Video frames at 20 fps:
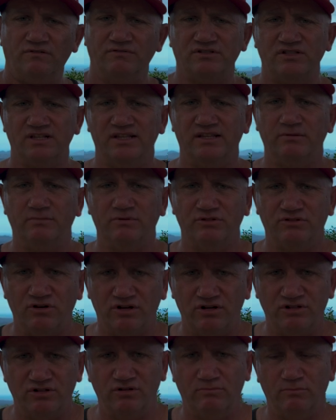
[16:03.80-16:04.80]
obviously we're
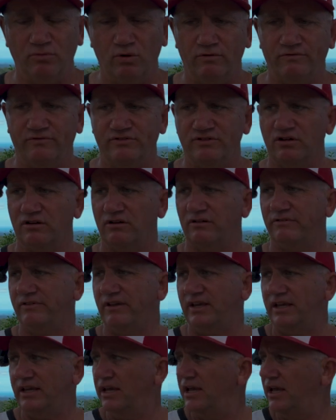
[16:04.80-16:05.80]
trying to do more
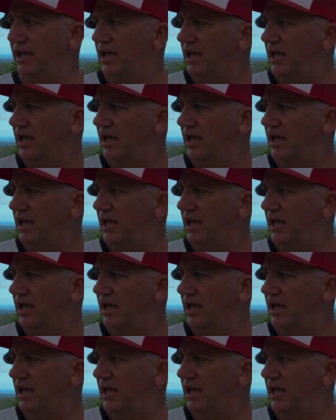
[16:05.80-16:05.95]
photography.